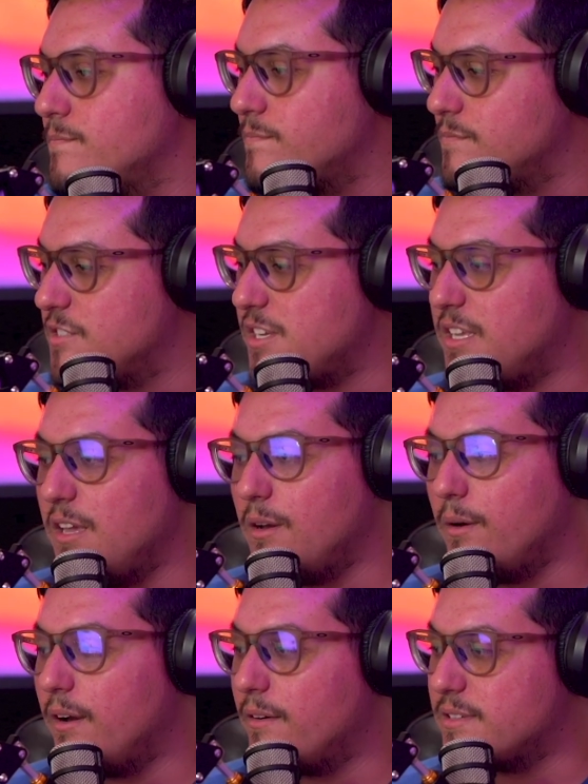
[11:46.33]
Shaquille
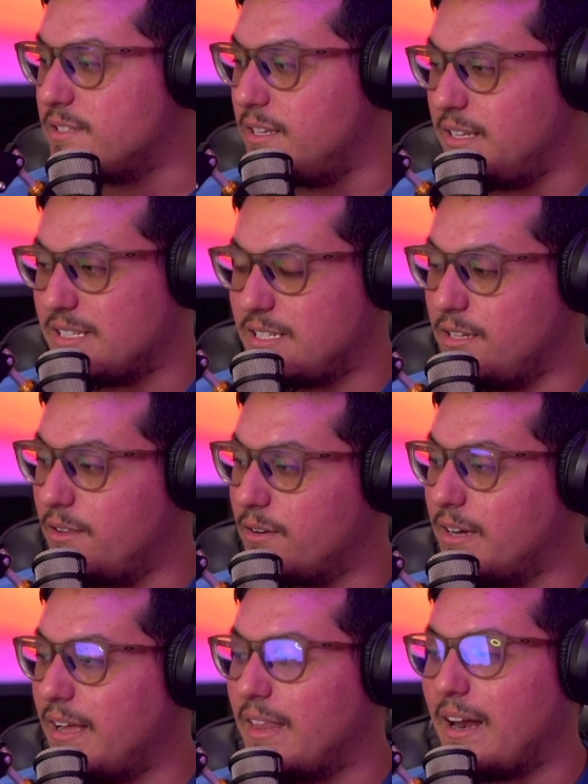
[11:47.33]
Harrison, that's another
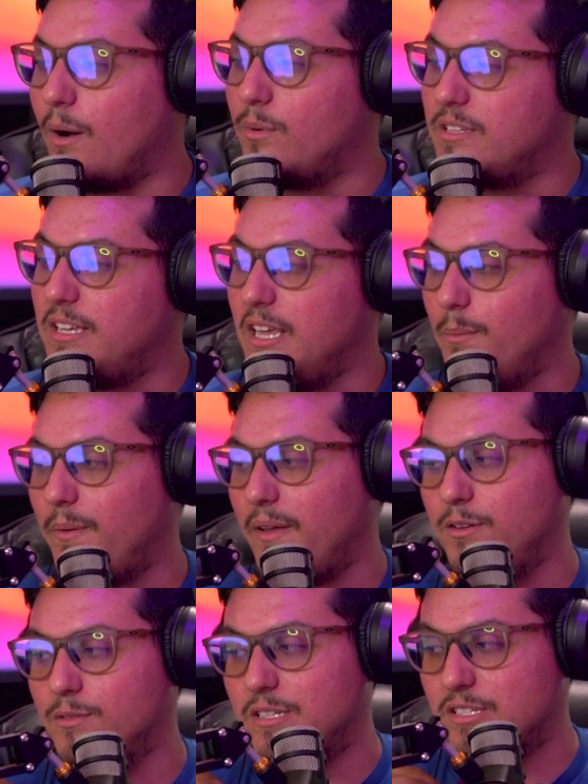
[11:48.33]
guy that I would keep and
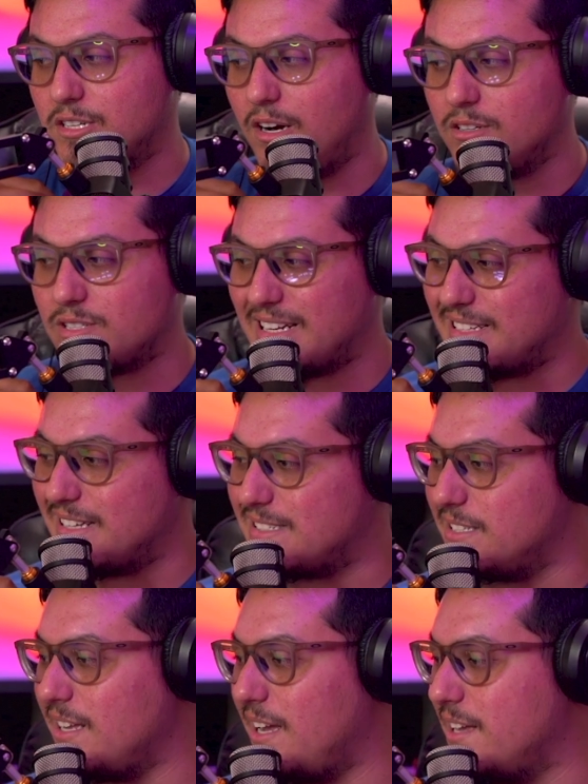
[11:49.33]
use his contract as
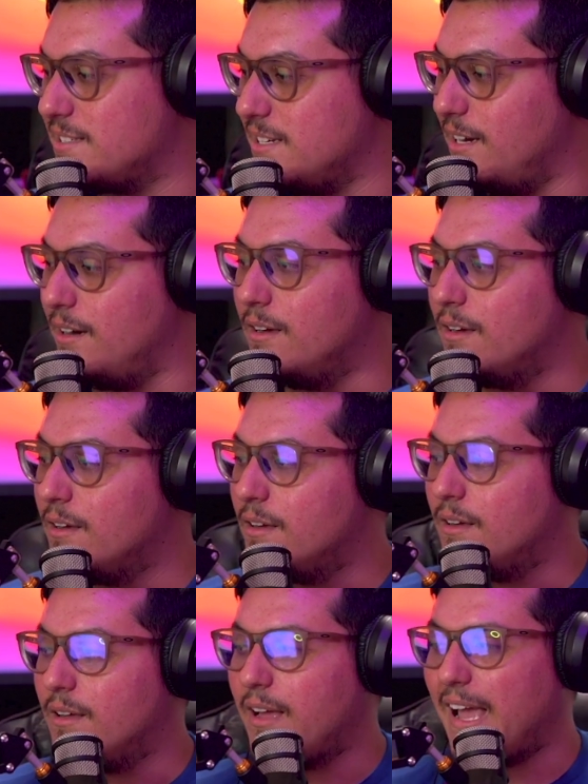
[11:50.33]
a
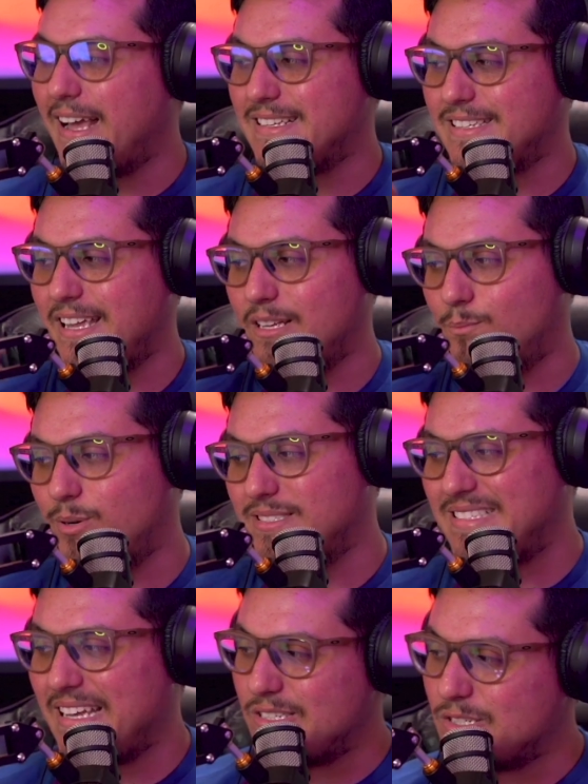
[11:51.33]

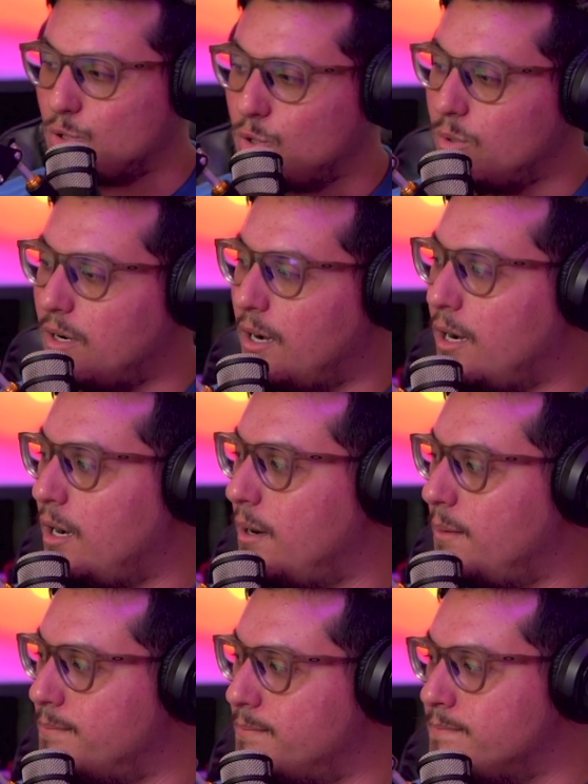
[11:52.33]
potential.
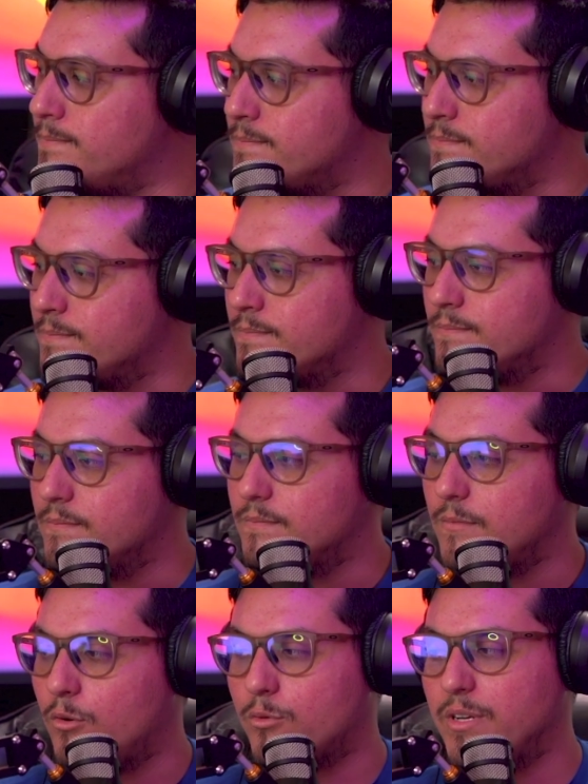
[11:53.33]

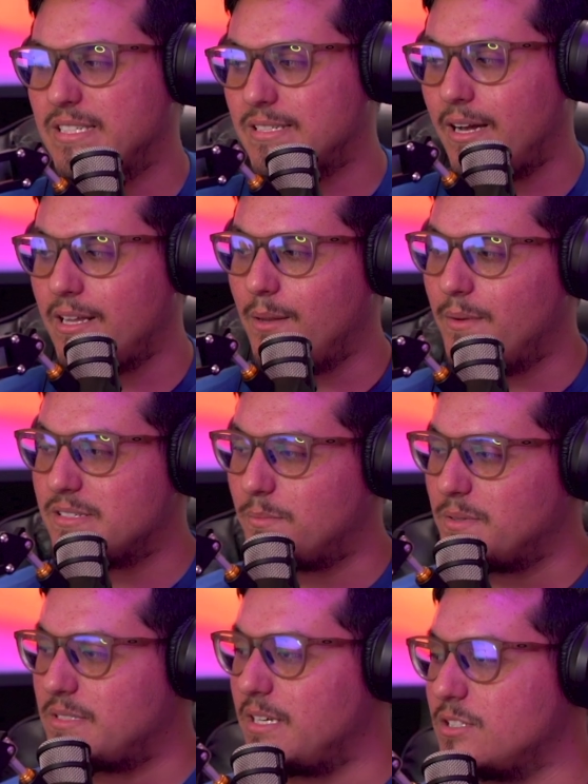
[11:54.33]
I would re-sign him as a
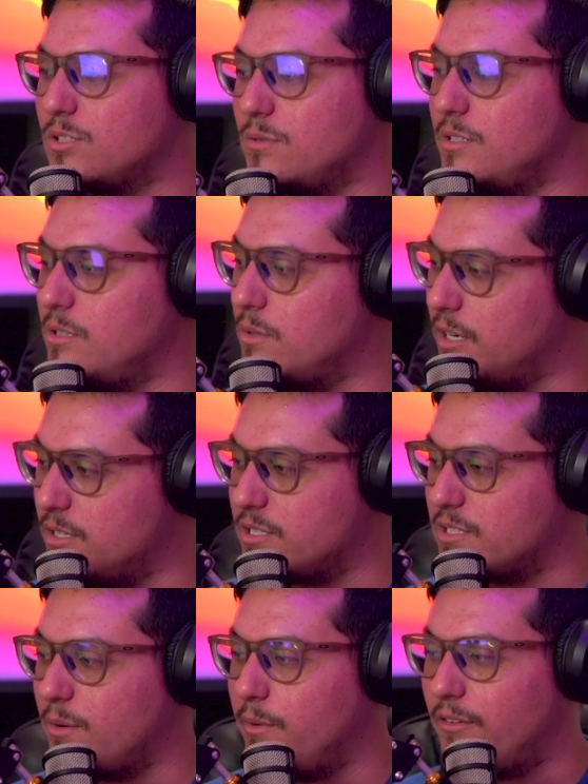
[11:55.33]
potential,
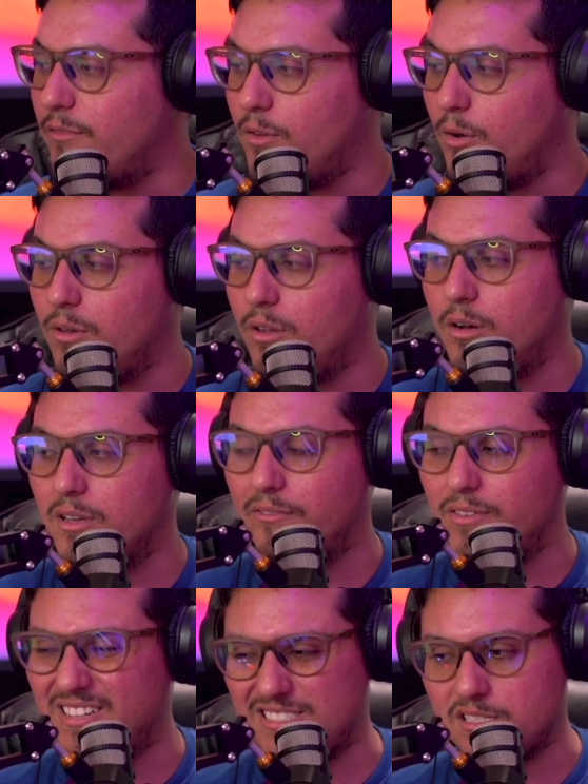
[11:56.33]
contract that we could flow along. If
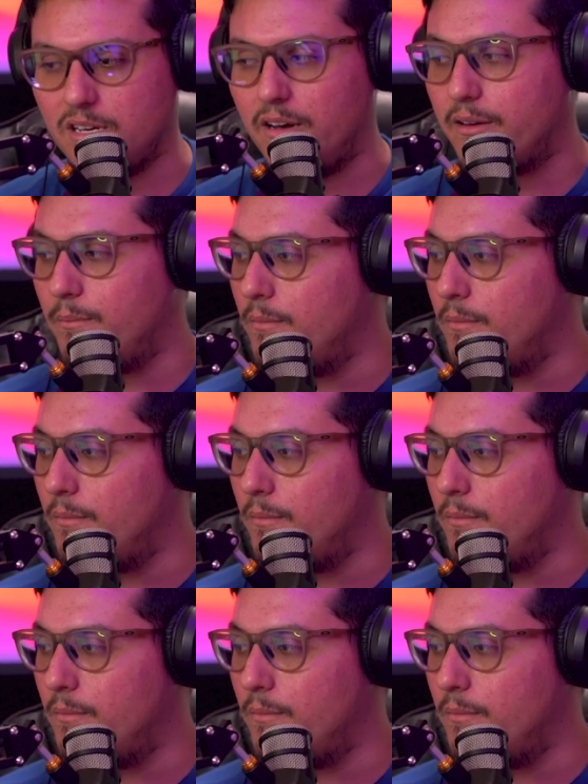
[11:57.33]
not, just cut him.